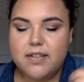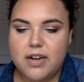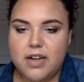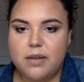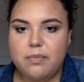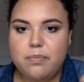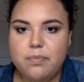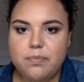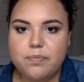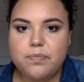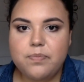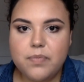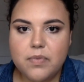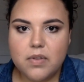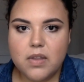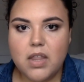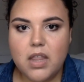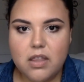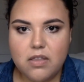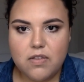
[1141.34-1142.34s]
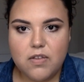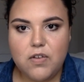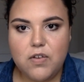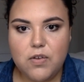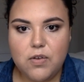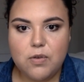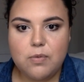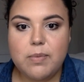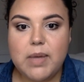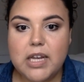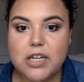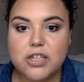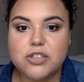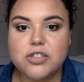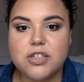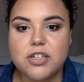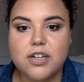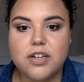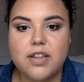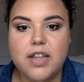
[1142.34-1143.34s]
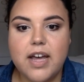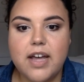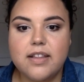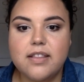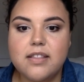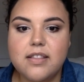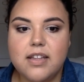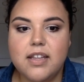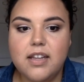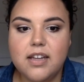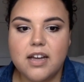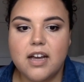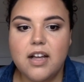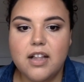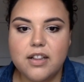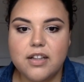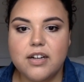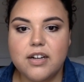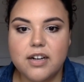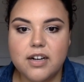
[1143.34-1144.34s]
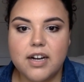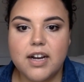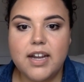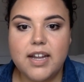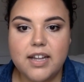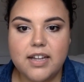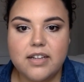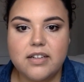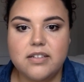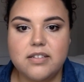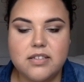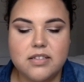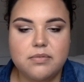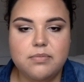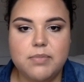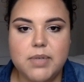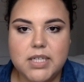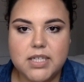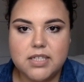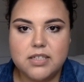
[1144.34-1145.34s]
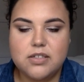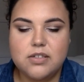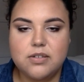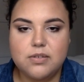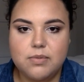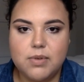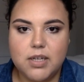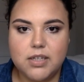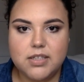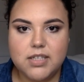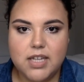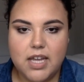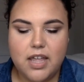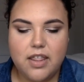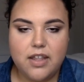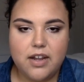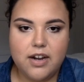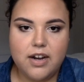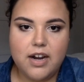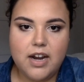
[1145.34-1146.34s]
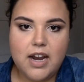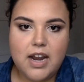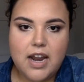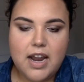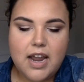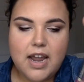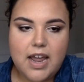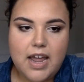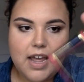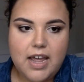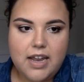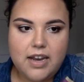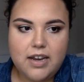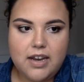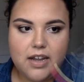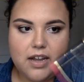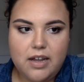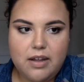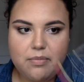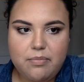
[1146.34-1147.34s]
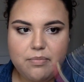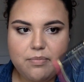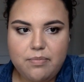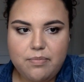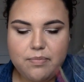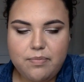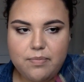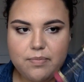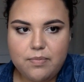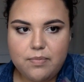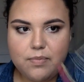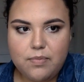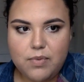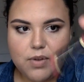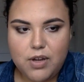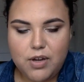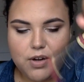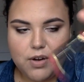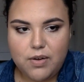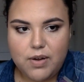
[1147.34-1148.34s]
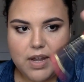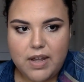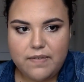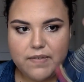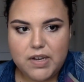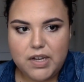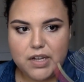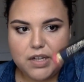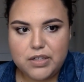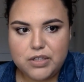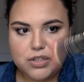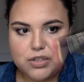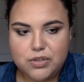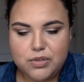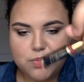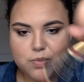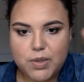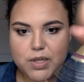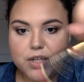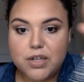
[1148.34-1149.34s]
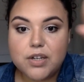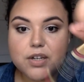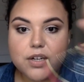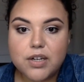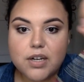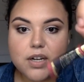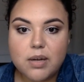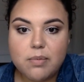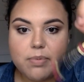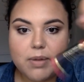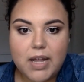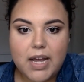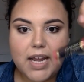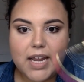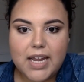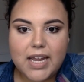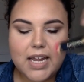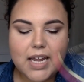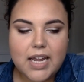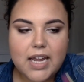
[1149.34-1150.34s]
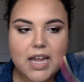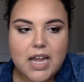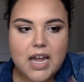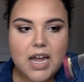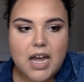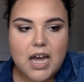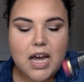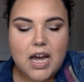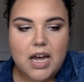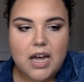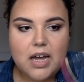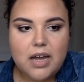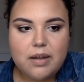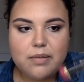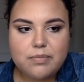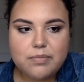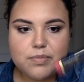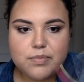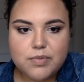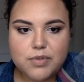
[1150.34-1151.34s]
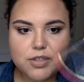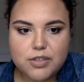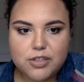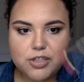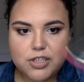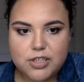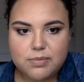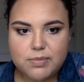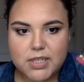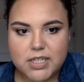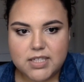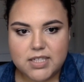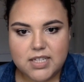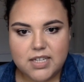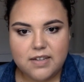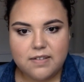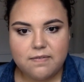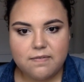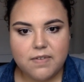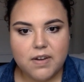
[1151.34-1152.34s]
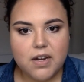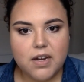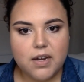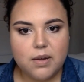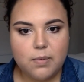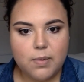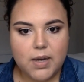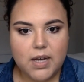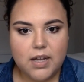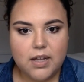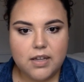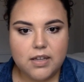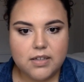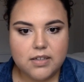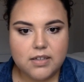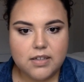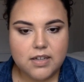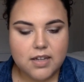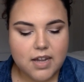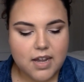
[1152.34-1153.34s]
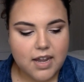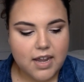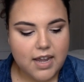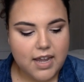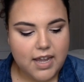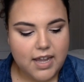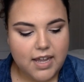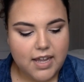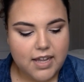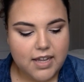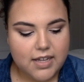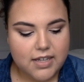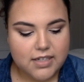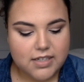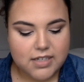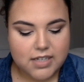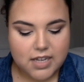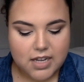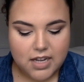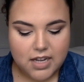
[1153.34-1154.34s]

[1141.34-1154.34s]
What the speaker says: it up to make sure that the color is mixed well together, and you don't have any issues when you're applying it. So just mix it very well, and